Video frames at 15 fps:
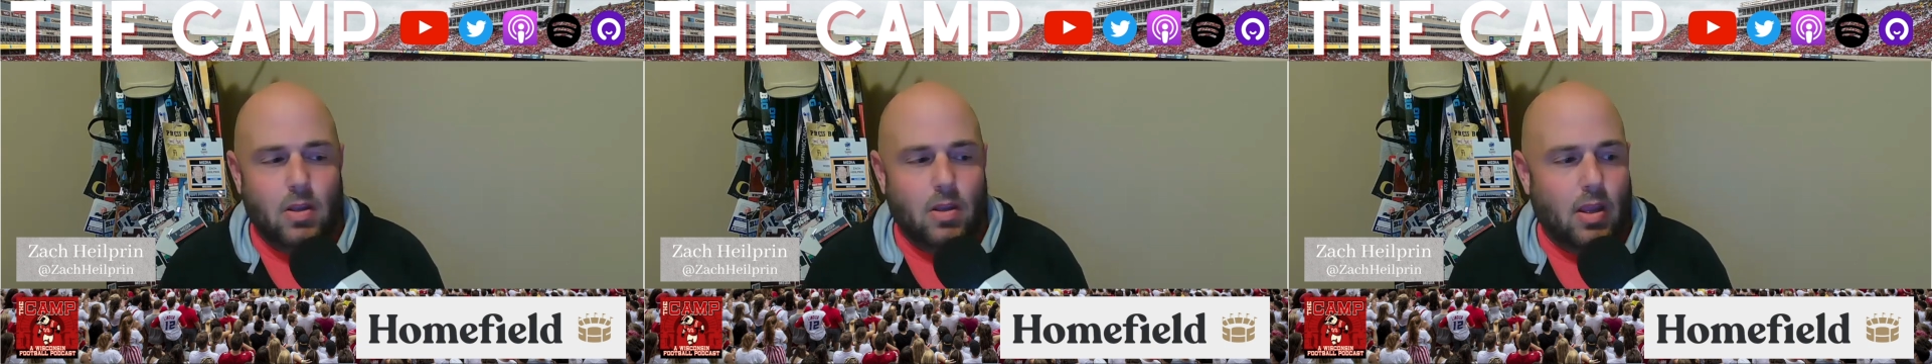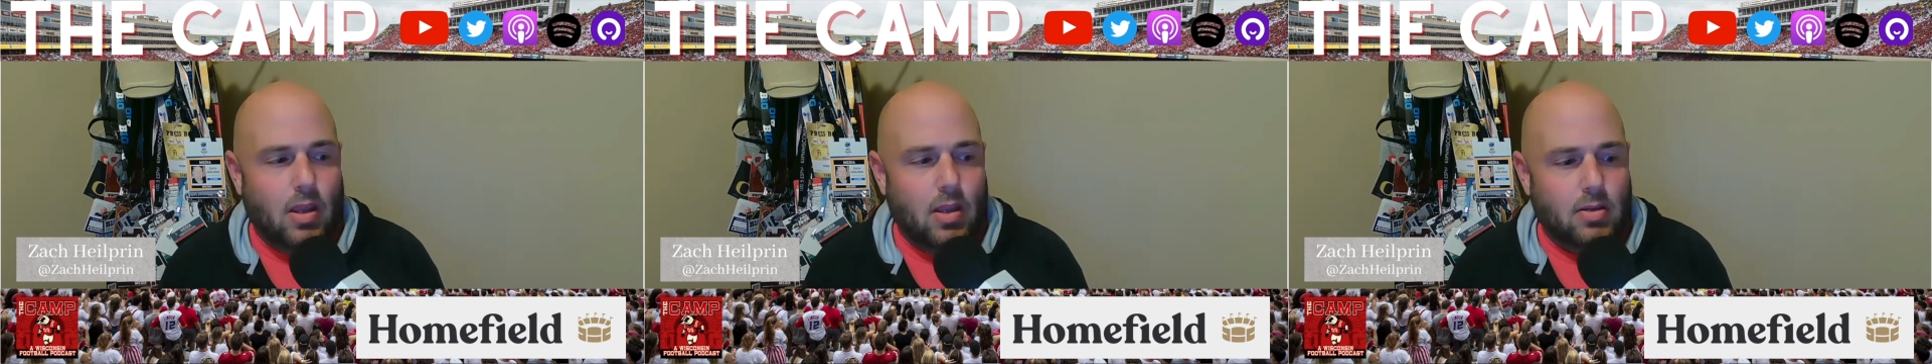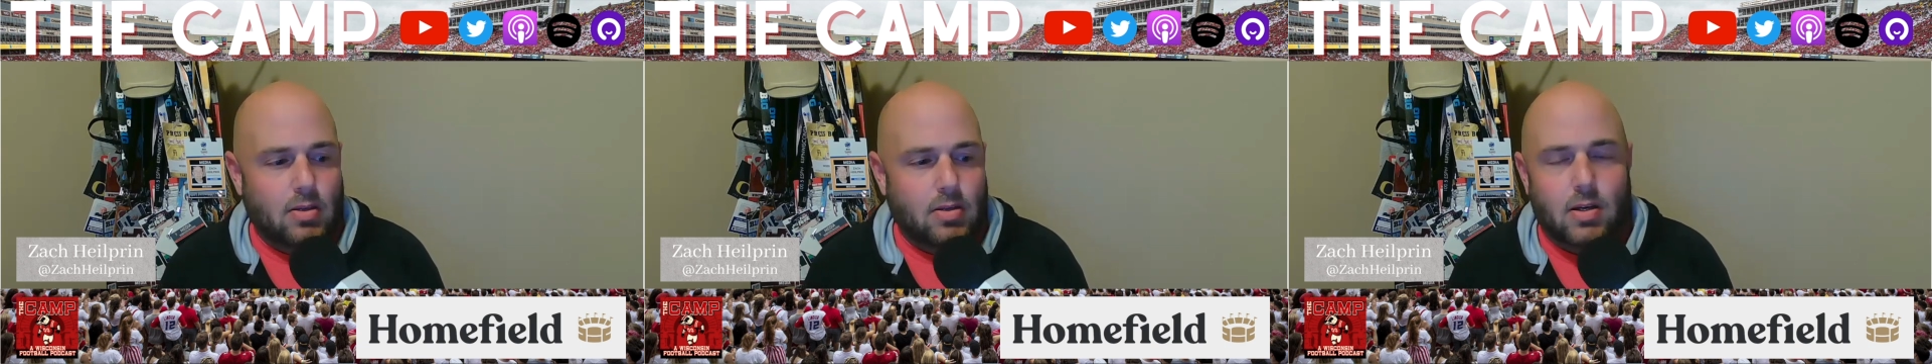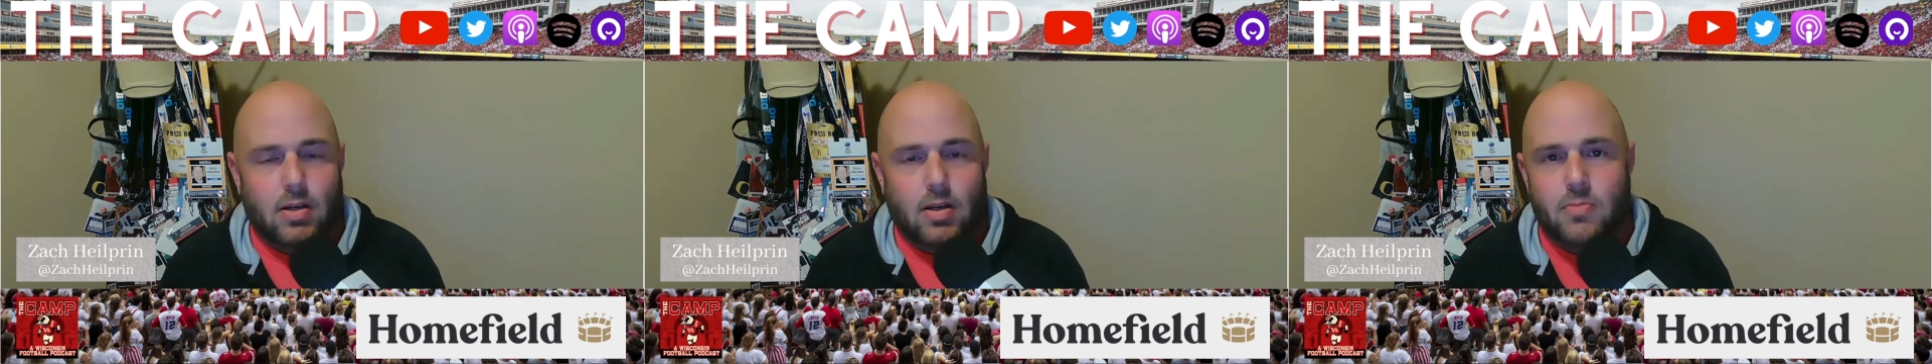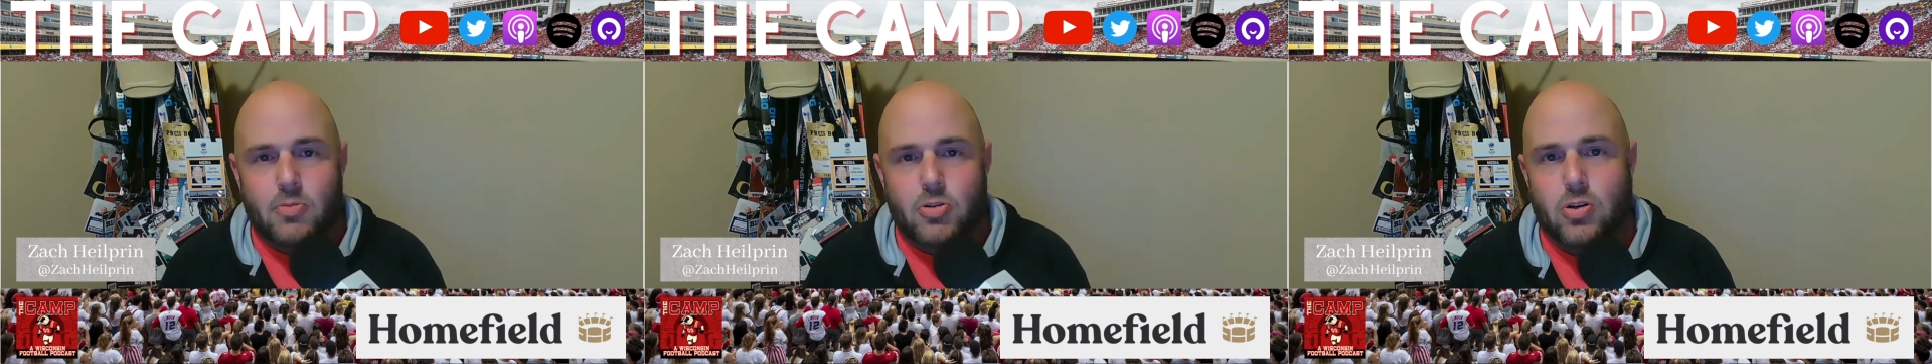And uh,
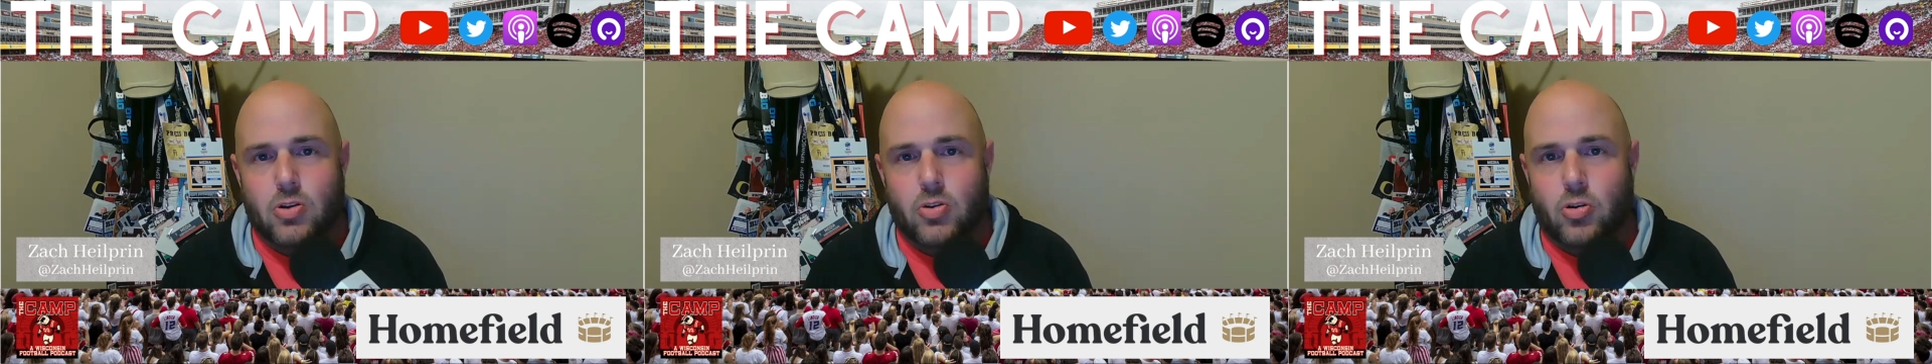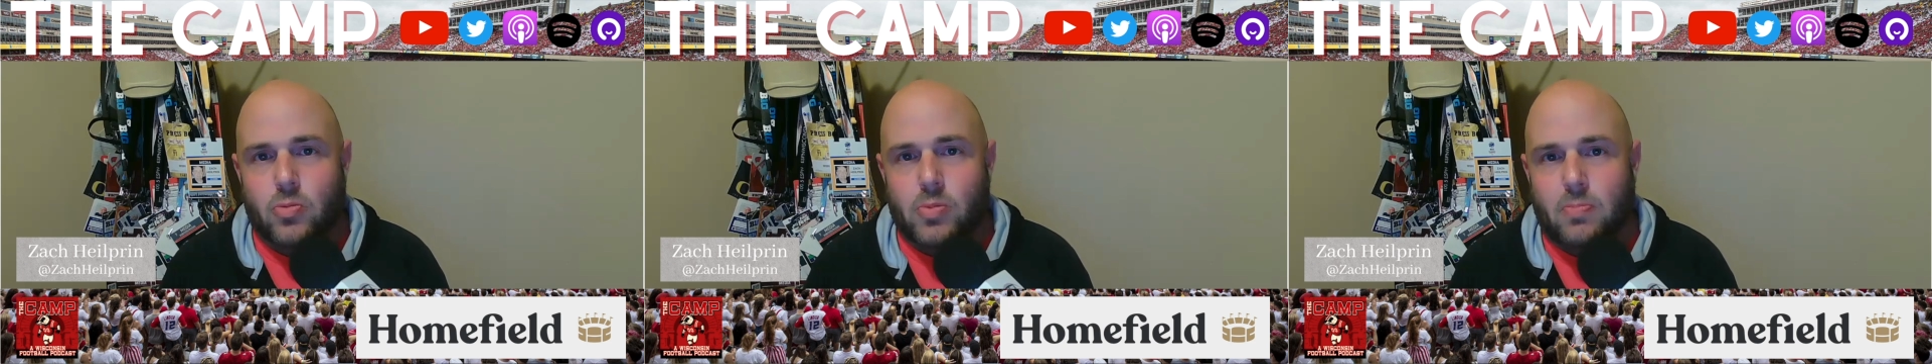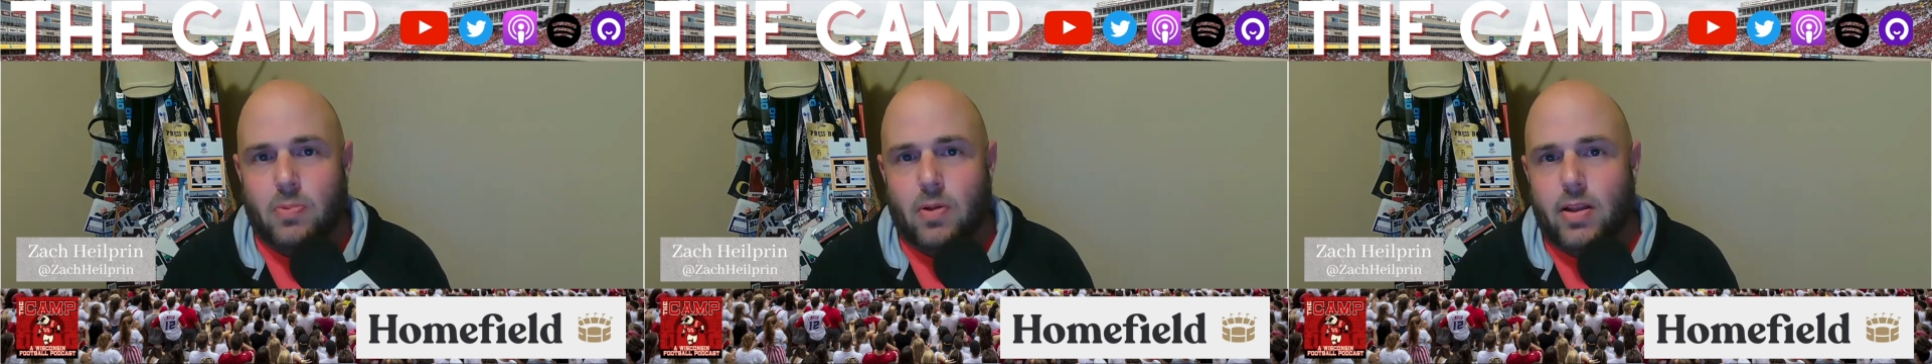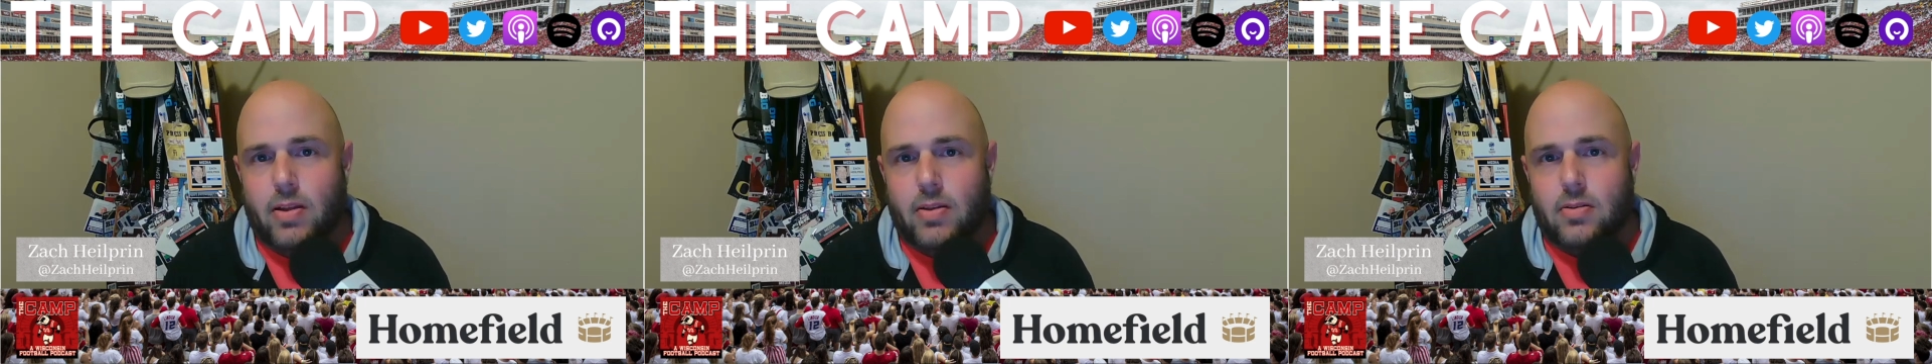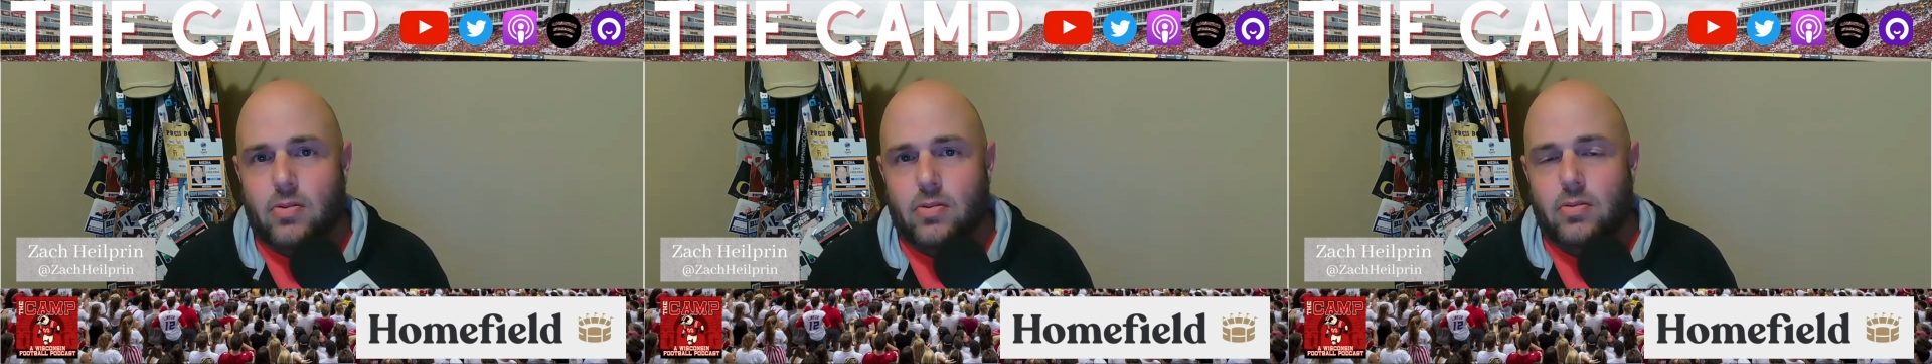I'm sure there'll be plenty
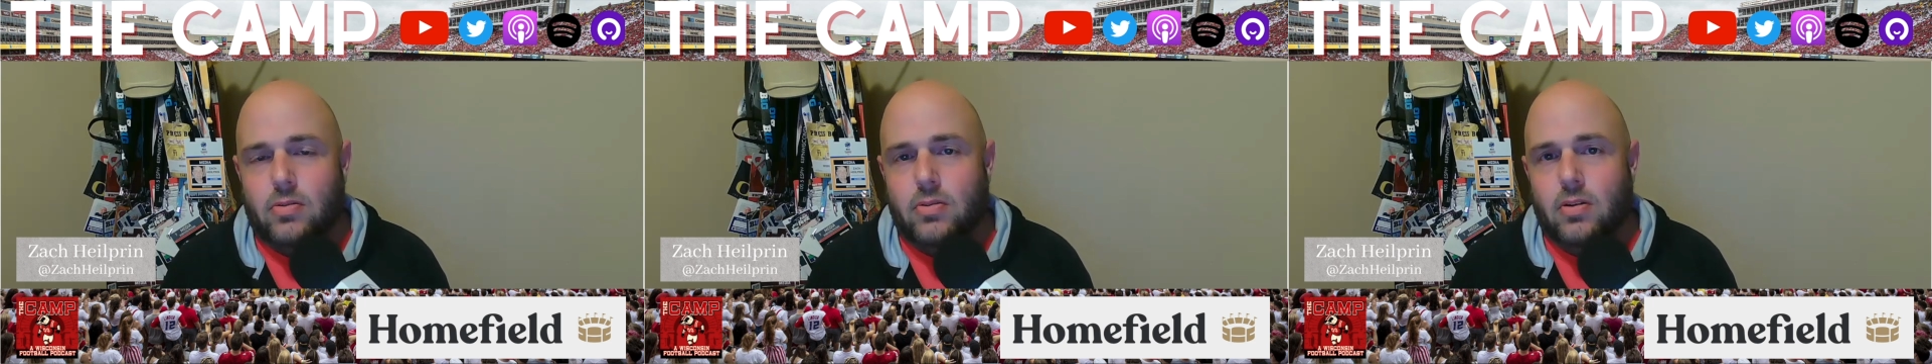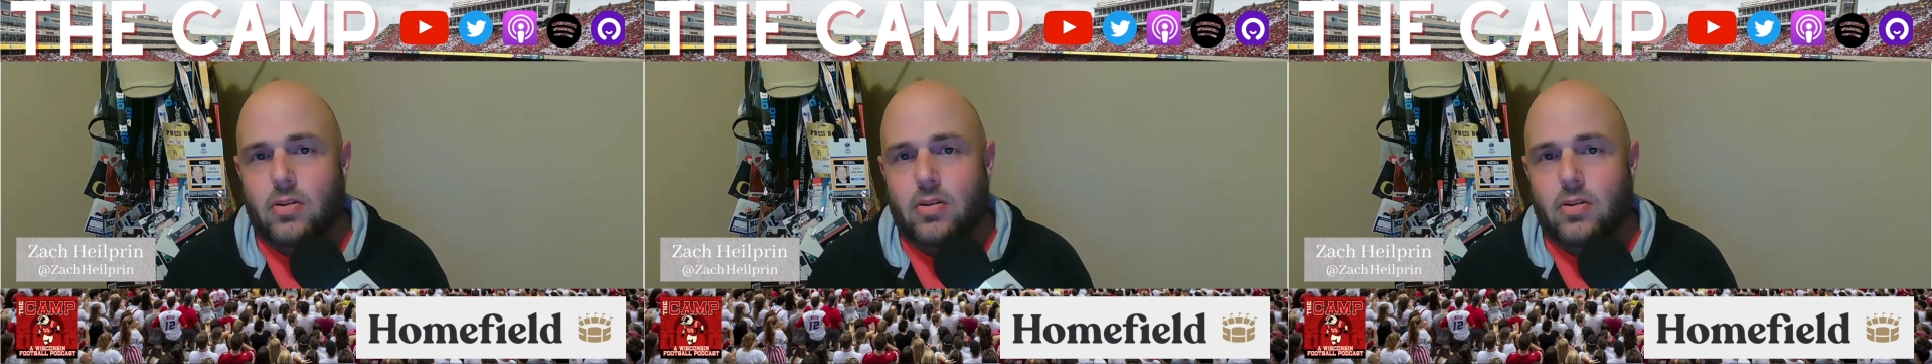to